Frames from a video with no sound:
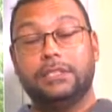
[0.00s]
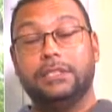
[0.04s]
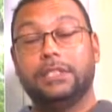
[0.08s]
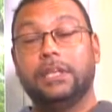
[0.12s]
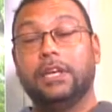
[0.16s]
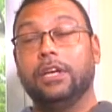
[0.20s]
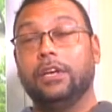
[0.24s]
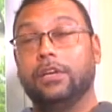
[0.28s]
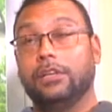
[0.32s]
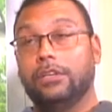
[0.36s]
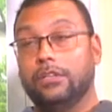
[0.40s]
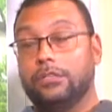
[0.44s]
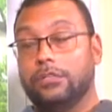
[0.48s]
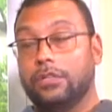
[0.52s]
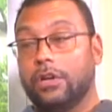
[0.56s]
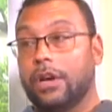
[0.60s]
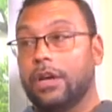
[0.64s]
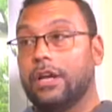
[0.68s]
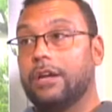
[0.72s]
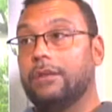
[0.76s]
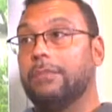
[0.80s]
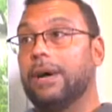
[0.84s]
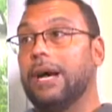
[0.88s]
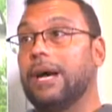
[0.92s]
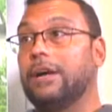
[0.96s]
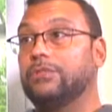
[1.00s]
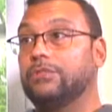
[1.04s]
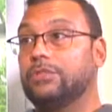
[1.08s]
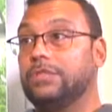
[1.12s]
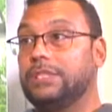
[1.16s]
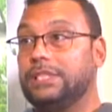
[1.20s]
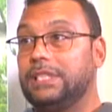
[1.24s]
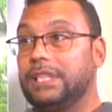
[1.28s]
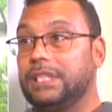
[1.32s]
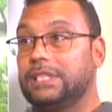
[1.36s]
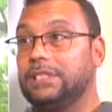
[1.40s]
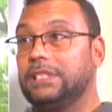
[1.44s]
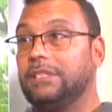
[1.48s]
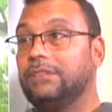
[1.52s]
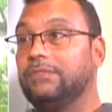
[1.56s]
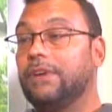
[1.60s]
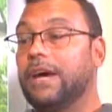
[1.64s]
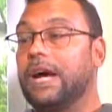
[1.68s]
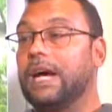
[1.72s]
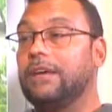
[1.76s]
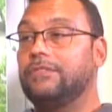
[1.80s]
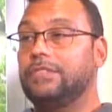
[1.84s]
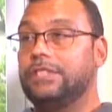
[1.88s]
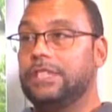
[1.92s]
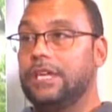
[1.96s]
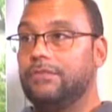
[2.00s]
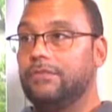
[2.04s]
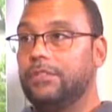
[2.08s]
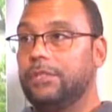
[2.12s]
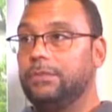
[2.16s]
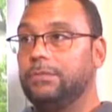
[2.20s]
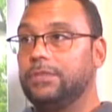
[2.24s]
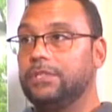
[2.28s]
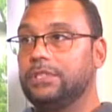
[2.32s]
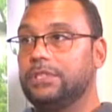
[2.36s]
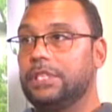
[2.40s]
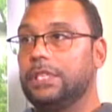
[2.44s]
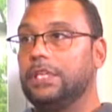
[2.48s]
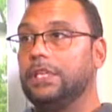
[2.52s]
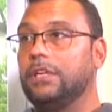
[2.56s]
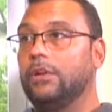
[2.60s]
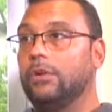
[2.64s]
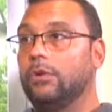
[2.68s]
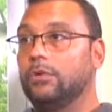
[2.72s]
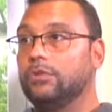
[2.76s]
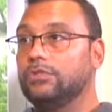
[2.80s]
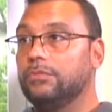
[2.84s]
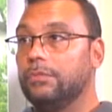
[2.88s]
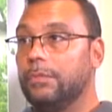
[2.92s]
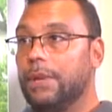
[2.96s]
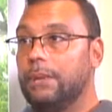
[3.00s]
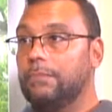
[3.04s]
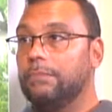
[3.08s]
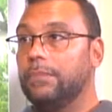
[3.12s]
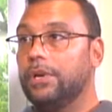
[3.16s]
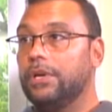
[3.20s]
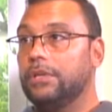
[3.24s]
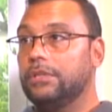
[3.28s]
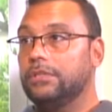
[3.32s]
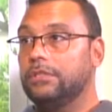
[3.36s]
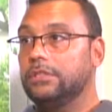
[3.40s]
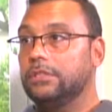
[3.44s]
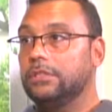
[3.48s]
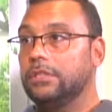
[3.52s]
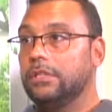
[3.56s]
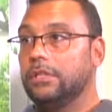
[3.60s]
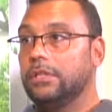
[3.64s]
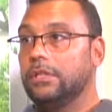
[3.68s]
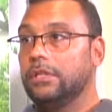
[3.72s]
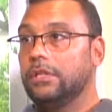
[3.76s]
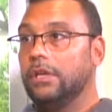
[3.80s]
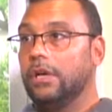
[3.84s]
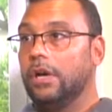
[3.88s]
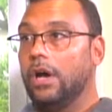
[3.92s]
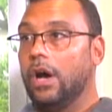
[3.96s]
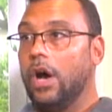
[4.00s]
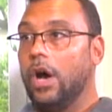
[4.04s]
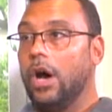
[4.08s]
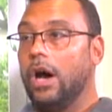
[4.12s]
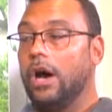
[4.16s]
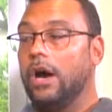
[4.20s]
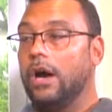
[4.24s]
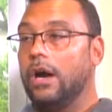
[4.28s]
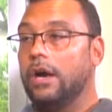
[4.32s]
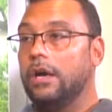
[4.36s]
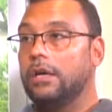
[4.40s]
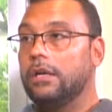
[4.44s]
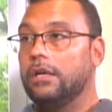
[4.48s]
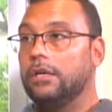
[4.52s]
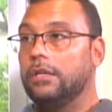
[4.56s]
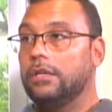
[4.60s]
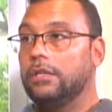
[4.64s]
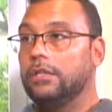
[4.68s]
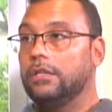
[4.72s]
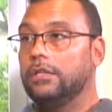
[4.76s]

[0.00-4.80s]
Yeah. You're talking about 65, 70% of those members are